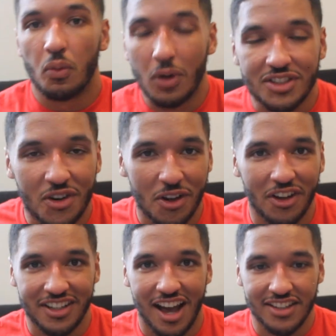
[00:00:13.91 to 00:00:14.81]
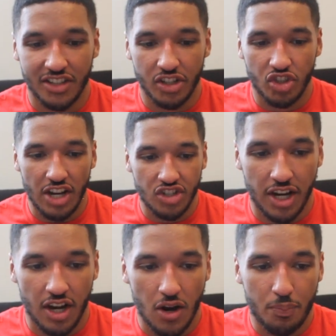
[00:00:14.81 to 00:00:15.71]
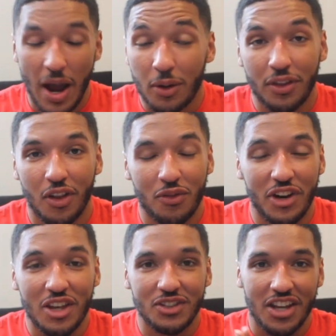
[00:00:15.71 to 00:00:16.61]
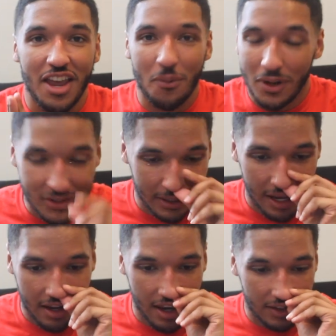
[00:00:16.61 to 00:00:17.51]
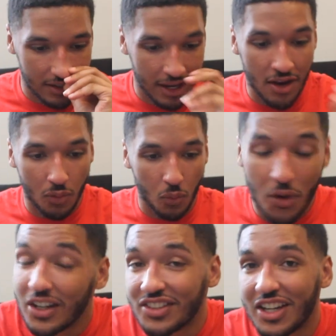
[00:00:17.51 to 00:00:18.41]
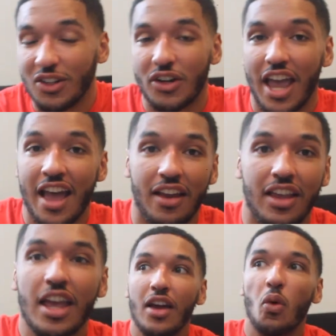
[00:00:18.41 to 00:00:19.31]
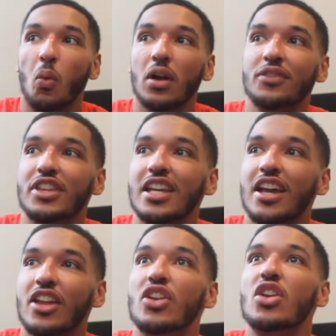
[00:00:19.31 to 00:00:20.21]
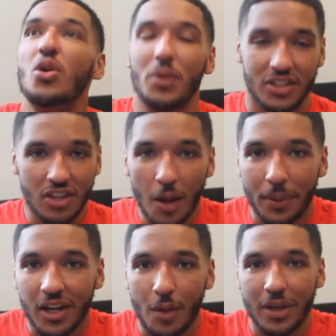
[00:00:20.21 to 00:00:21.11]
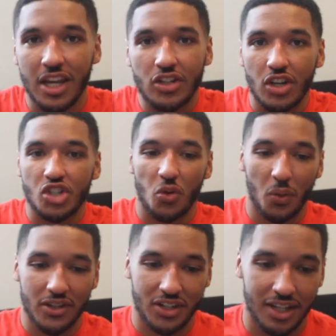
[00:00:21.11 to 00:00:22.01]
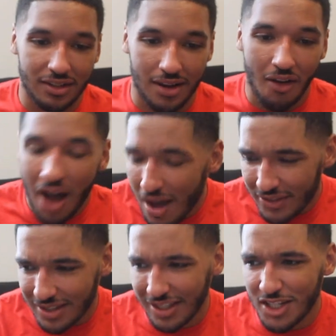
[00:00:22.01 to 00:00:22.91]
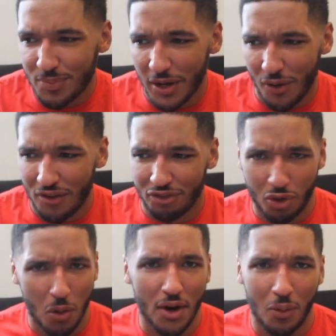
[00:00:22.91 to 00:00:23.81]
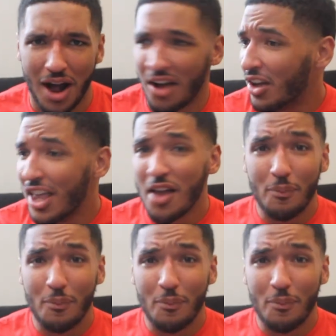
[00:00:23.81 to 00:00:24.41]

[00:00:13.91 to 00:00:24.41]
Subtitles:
What's going on, guys? It is JJ here, back with another video today once again. And today, we're going to take a look at one of the newest up-and-coming Indonesian wonder kids. Now, obviously, he's been around for quite a while.